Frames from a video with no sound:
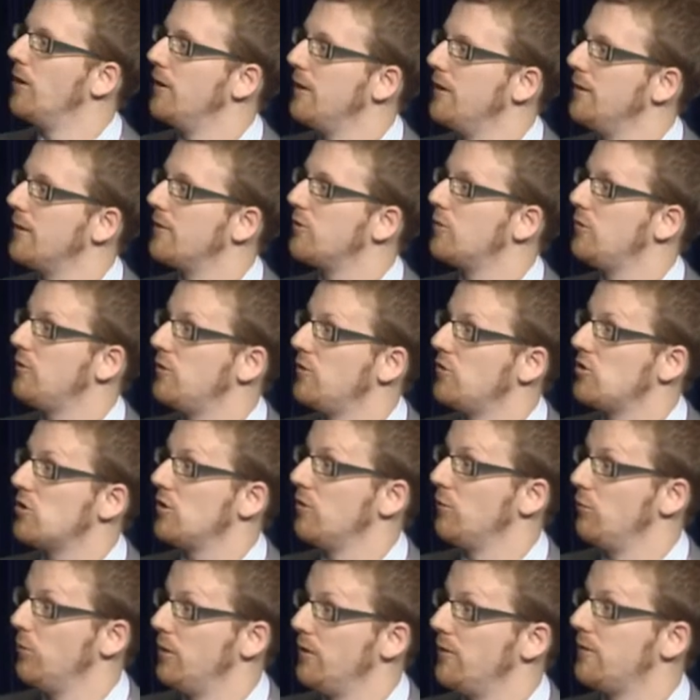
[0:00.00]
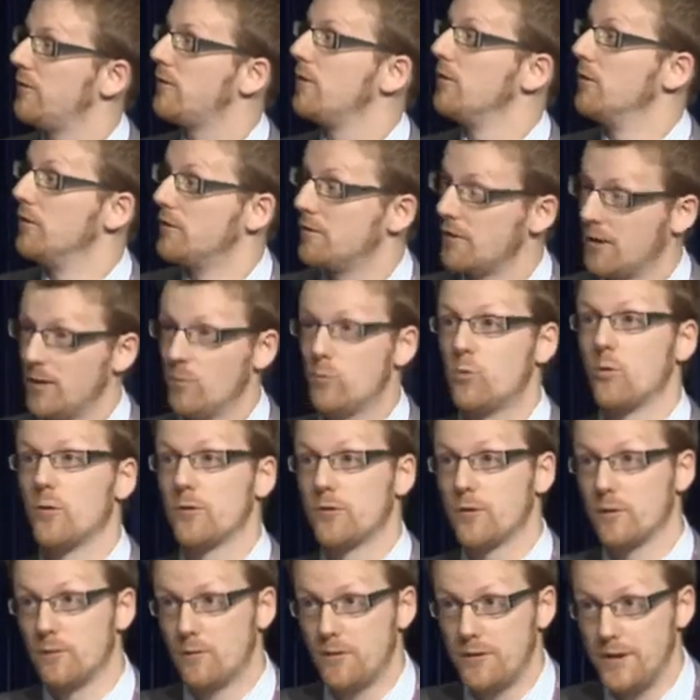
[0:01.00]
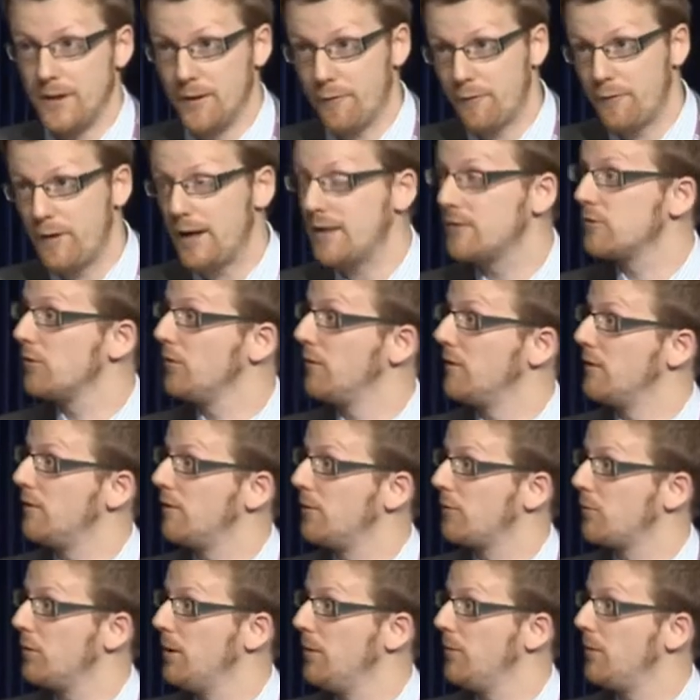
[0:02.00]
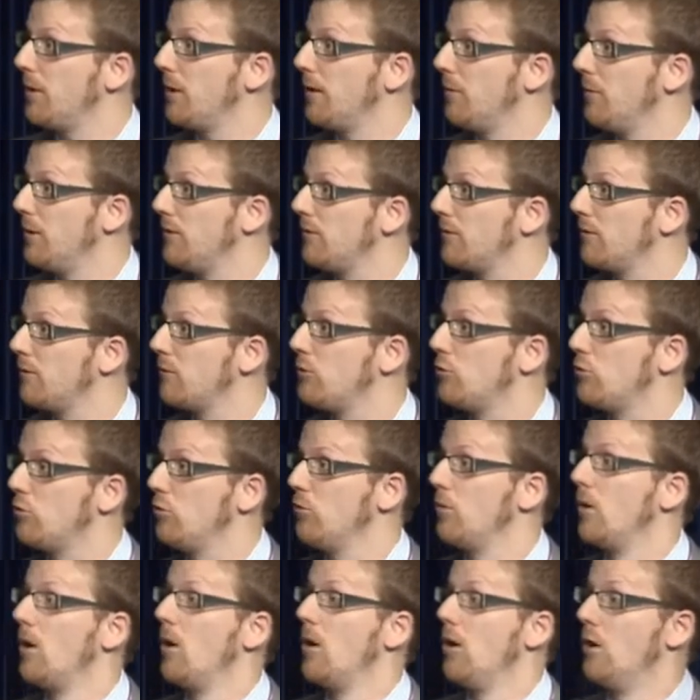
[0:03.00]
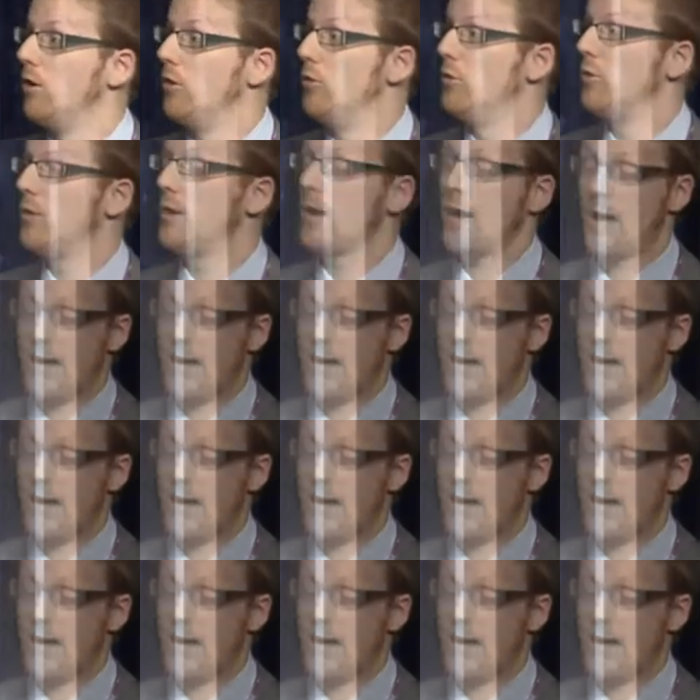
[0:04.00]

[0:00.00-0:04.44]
in, association with the time course of the effect on these three parameters to look